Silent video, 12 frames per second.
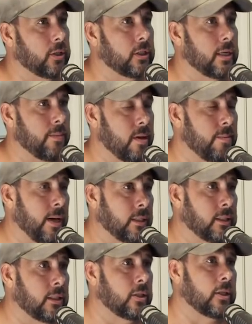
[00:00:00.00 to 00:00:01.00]
she sent me a
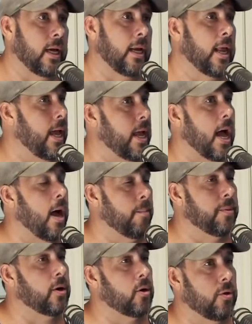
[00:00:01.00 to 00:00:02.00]
message saying, hey, I'm
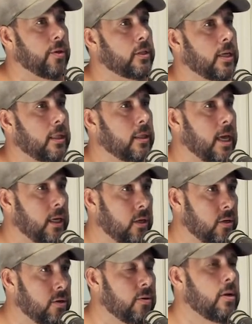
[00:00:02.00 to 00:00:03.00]
the girl that said thank
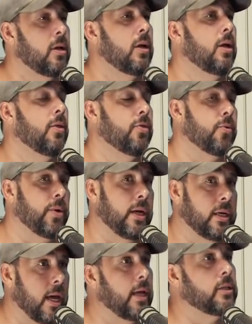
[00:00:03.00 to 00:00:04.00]
you. 3
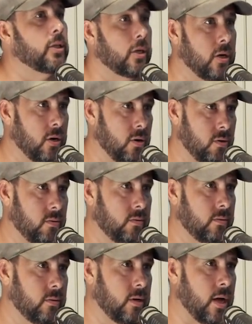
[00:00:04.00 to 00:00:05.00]
days ago,
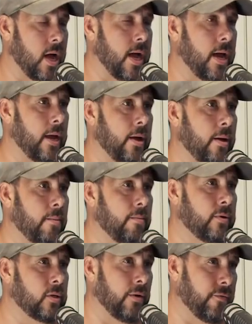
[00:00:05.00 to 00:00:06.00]
I
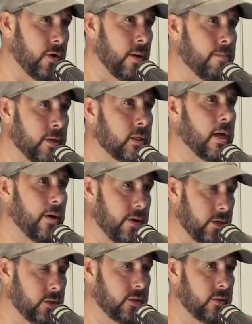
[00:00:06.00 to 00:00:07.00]
suffered a
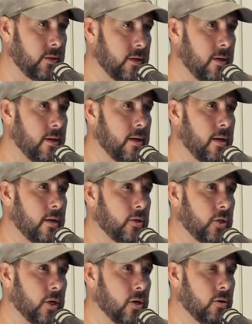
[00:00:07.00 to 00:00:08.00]
miscarriage.
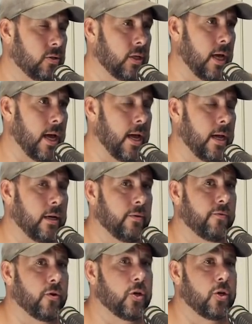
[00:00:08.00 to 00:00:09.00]
She goes, and
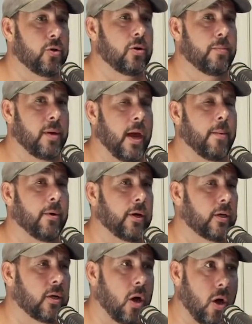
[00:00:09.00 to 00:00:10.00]
for you to be able to
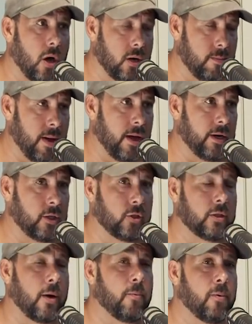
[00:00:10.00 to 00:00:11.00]
talk about it, she
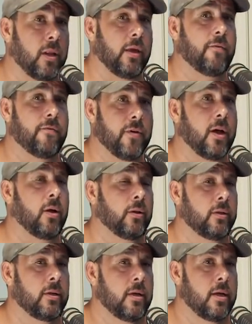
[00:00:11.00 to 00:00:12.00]
goes, I really
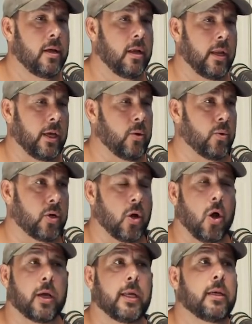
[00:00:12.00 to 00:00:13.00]
felt like you were
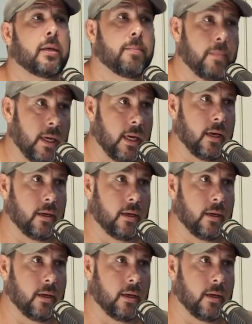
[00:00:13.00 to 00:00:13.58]
talking to me.